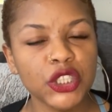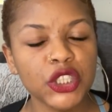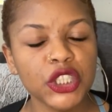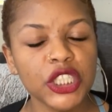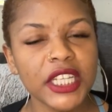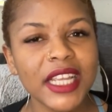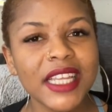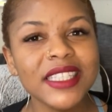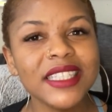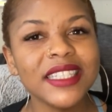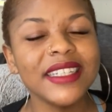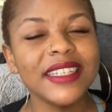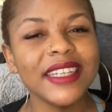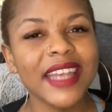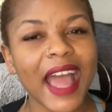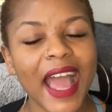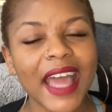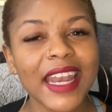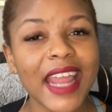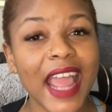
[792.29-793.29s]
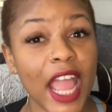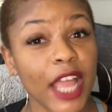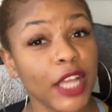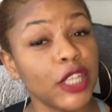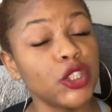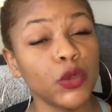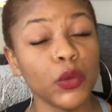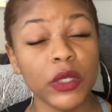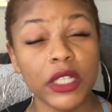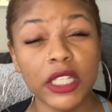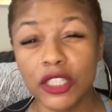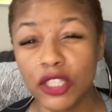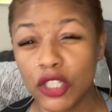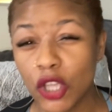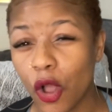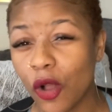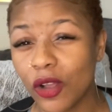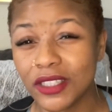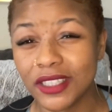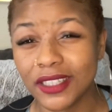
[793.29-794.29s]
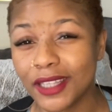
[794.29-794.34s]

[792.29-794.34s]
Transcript: she has not actually talked